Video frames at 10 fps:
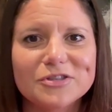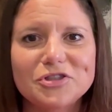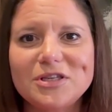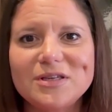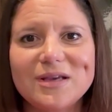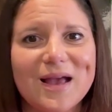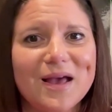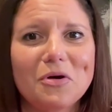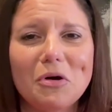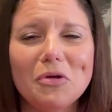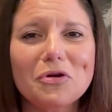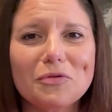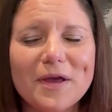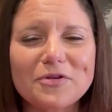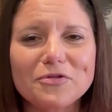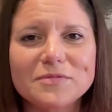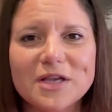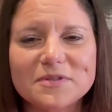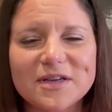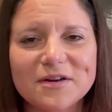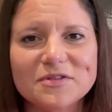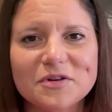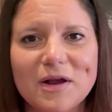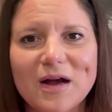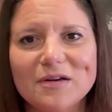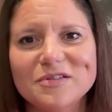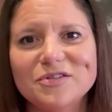She had all her bedrooms upstairs at her house,